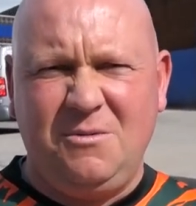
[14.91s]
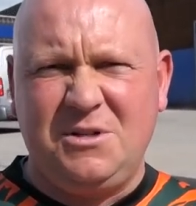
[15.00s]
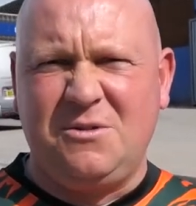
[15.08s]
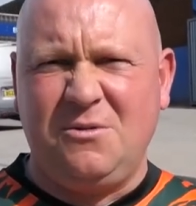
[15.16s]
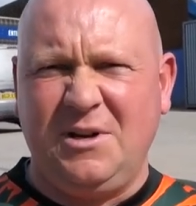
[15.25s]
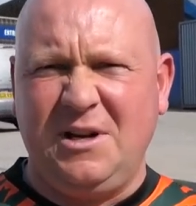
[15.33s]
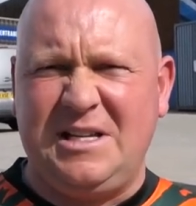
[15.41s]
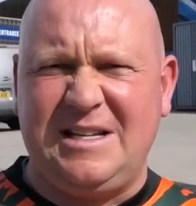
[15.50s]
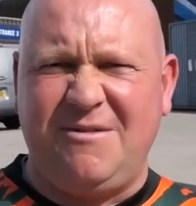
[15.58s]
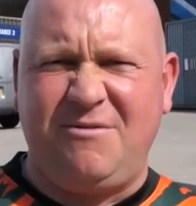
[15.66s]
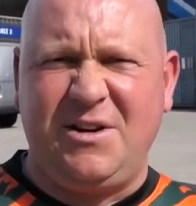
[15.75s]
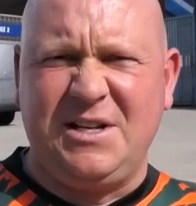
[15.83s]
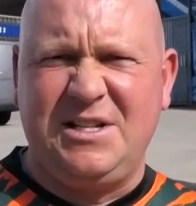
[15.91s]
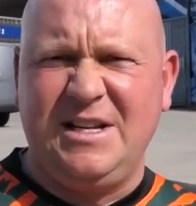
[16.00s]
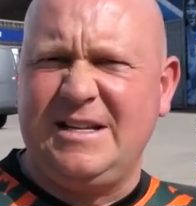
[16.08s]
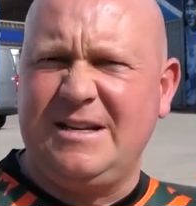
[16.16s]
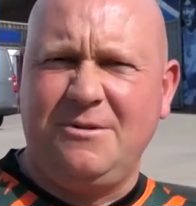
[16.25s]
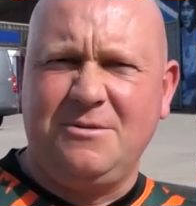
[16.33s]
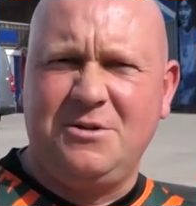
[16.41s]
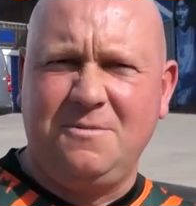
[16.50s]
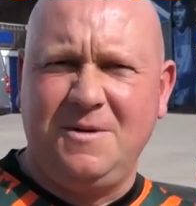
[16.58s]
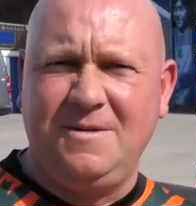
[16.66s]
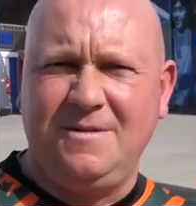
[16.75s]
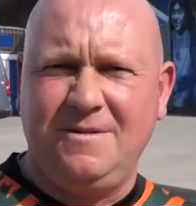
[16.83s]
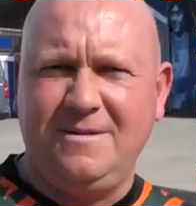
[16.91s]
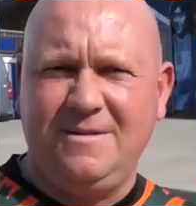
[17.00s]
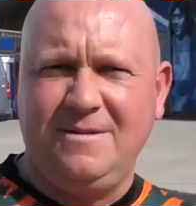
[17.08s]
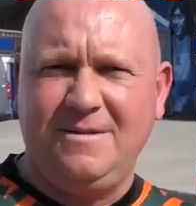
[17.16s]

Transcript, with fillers: always called it a San Francisco summer. Yeah.